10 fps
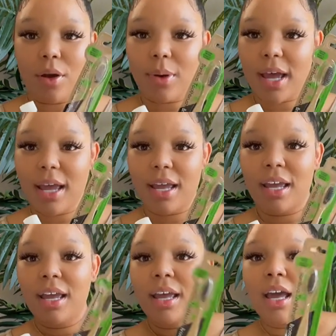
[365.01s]
okay?
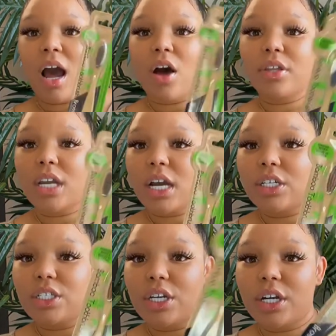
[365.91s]
All the
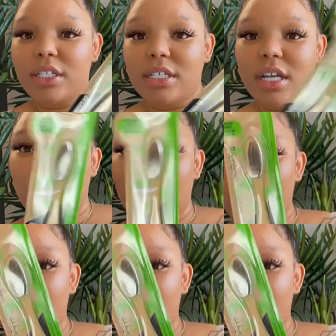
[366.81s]
doctors and nurses that are going to